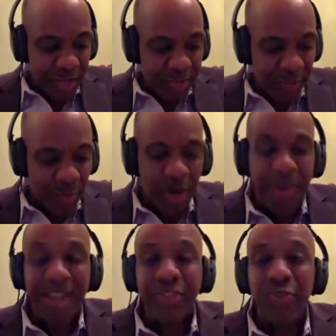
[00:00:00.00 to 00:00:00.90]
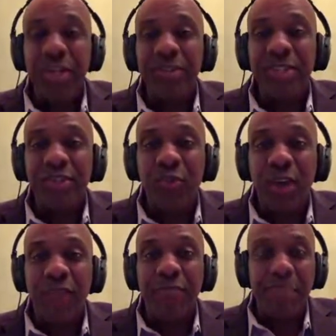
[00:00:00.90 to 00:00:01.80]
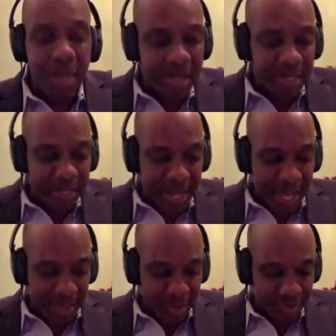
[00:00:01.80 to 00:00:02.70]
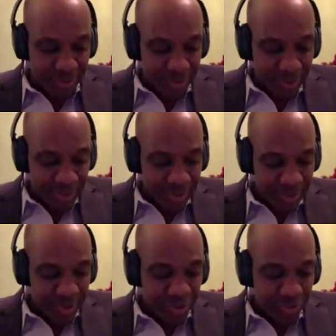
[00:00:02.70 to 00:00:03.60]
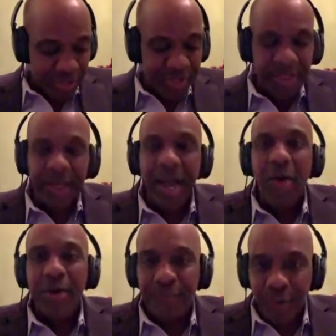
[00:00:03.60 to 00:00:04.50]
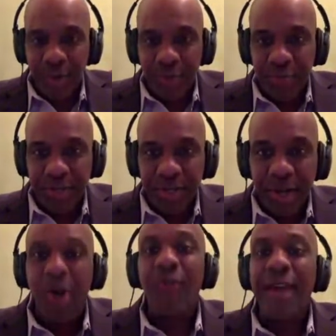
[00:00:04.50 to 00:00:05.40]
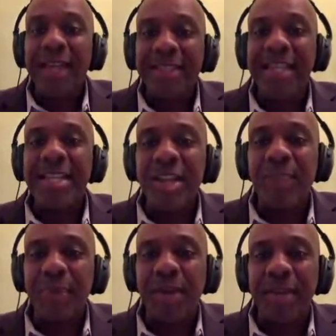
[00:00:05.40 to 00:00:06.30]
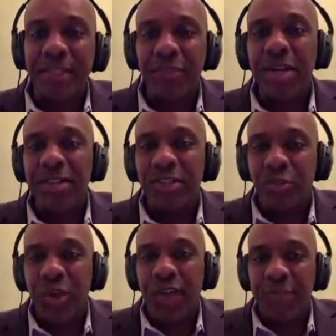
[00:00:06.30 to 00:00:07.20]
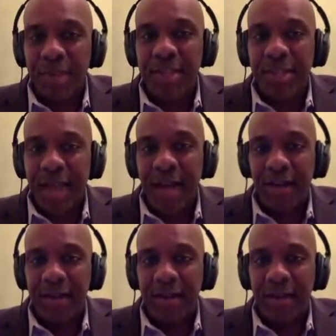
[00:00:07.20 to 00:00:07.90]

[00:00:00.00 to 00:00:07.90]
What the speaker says: somewhere about $312 million to strengthen law enforcement over a 10-year period, $312 million